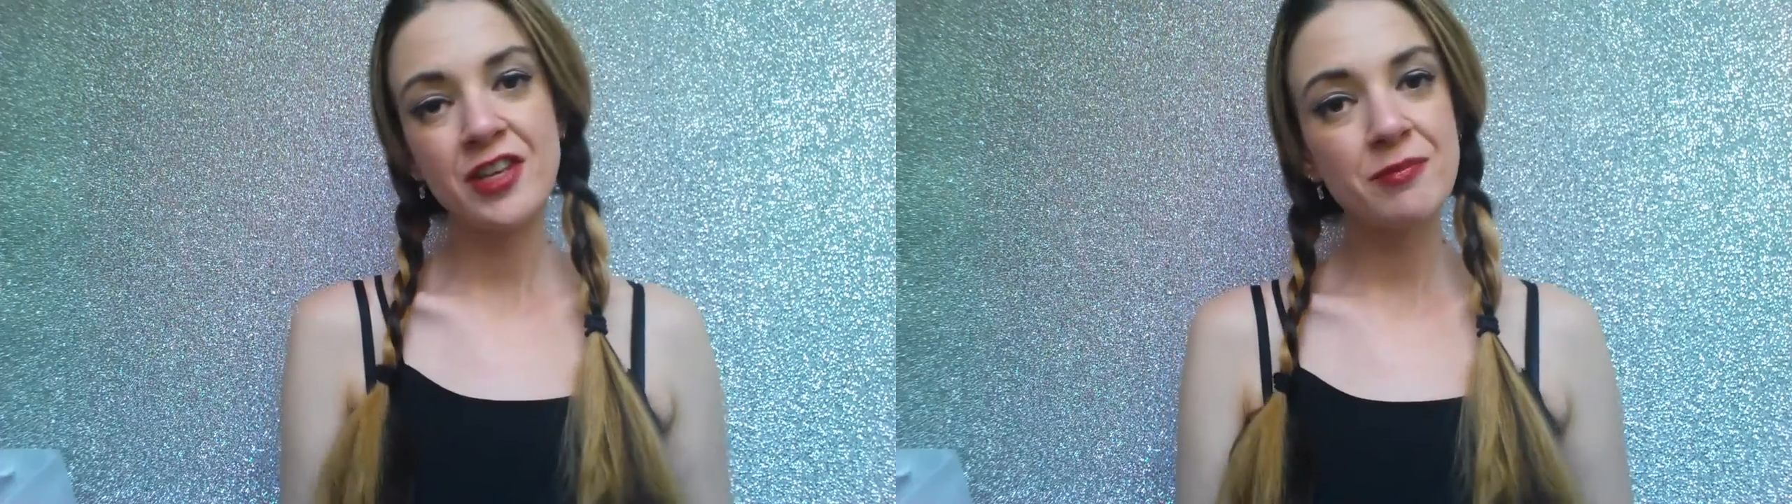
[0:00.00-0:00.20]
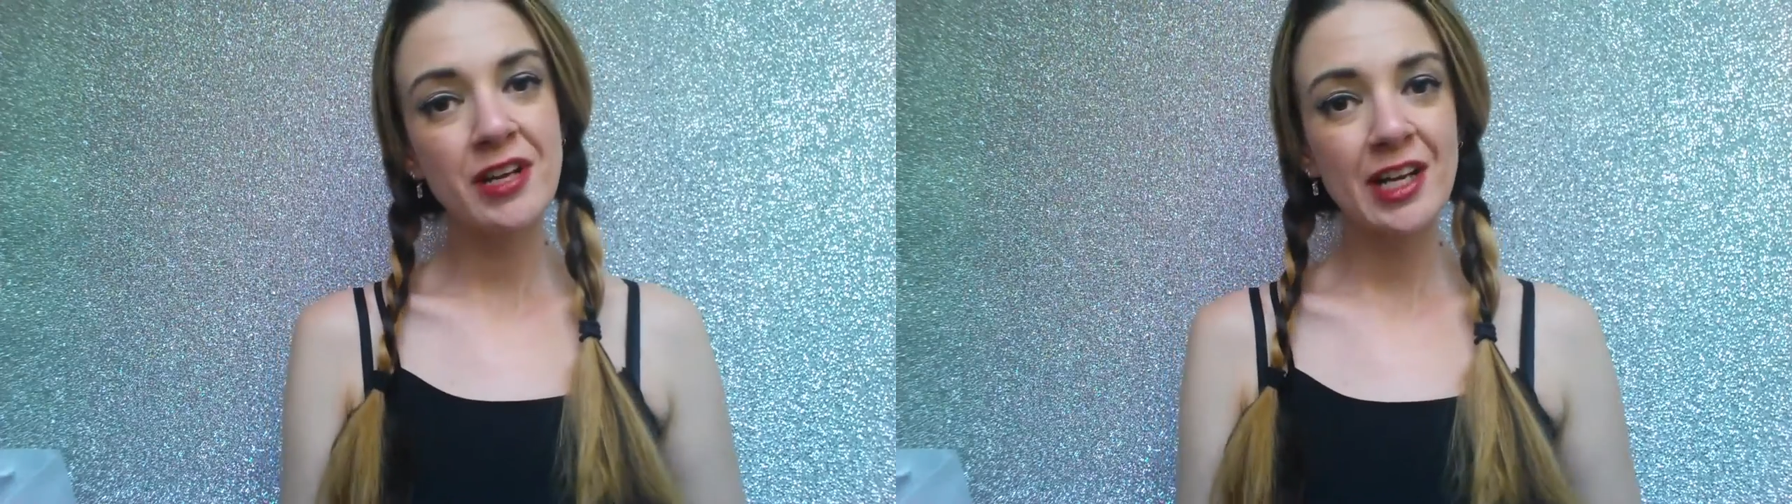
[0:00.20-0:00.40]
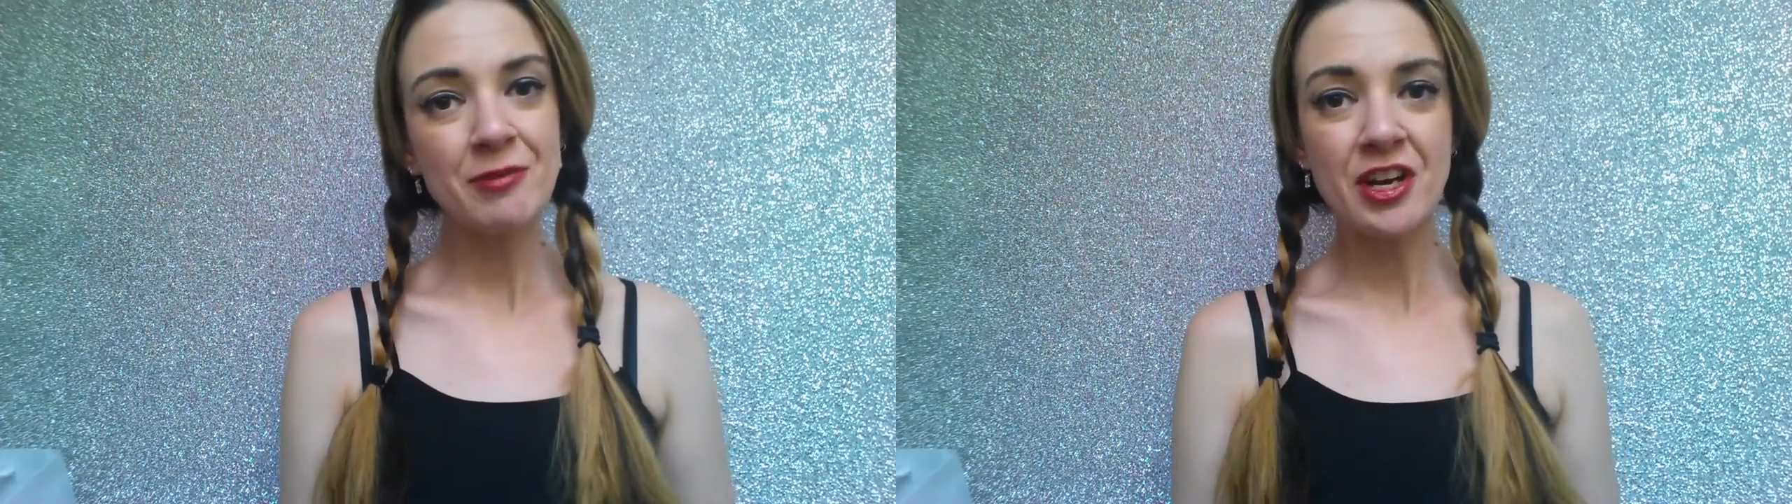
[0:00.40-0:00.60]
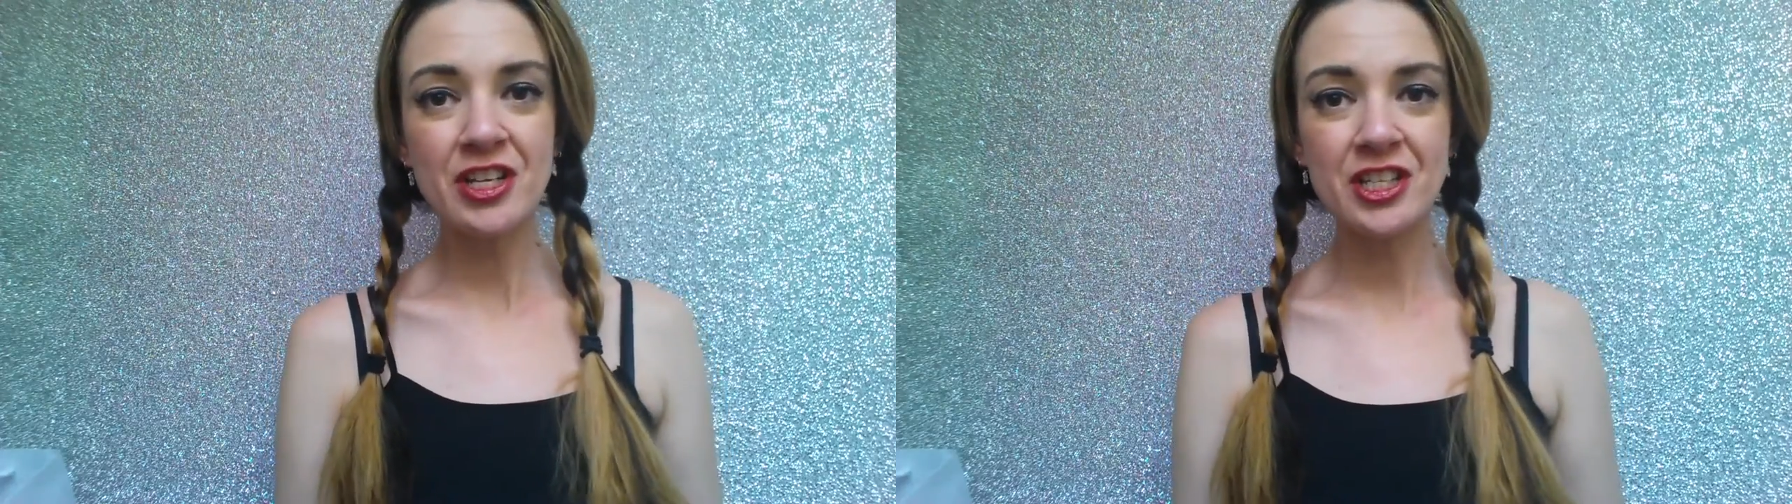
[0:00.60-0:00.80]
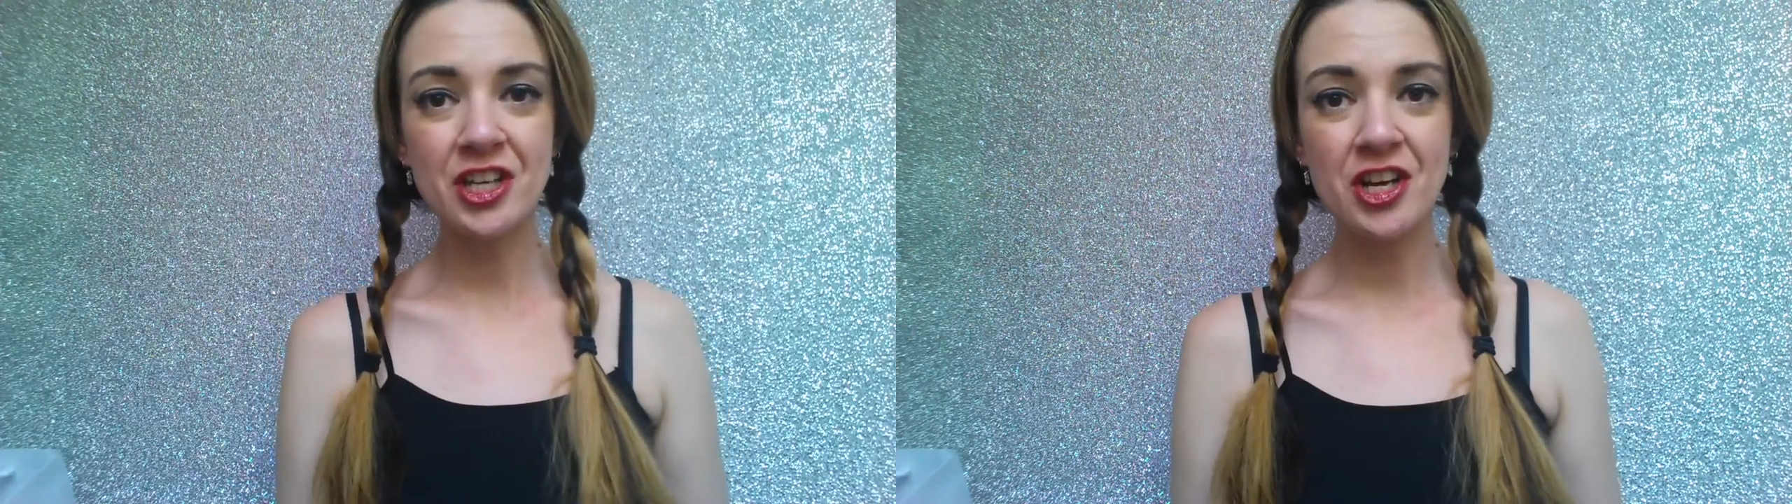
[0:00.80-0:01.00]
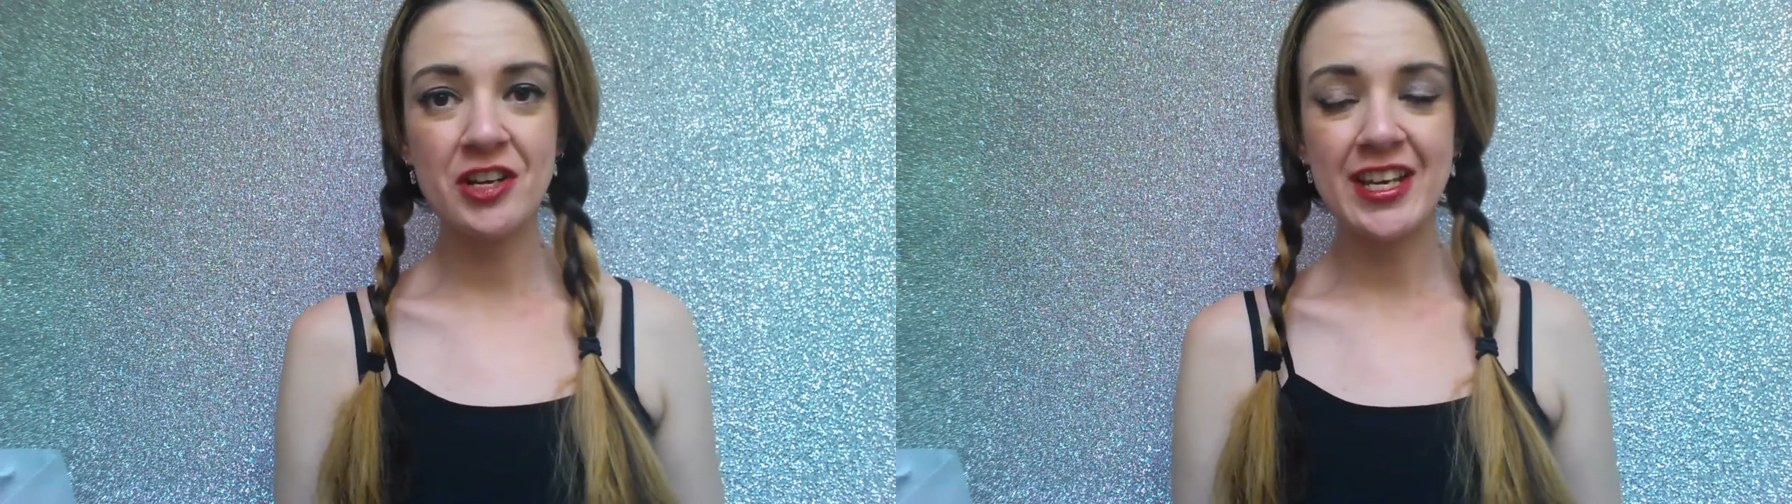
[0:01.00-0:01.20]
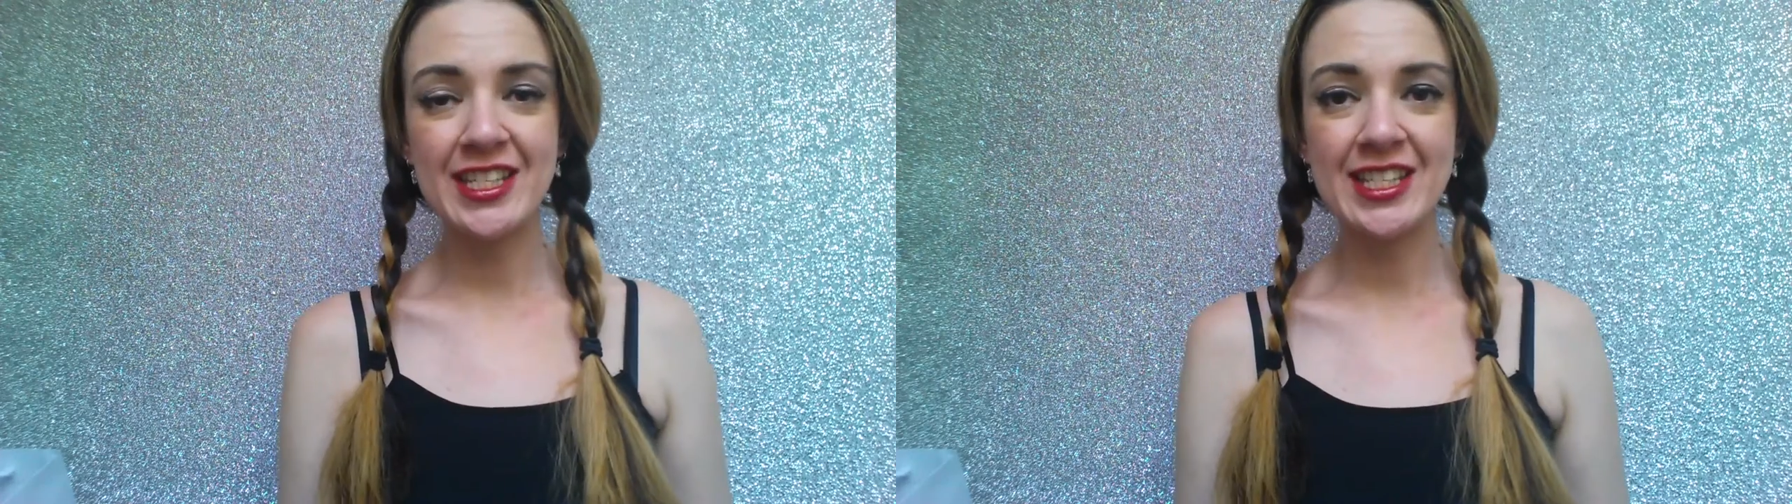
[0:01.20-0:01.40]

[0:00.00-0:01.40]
The product I'm going to show you is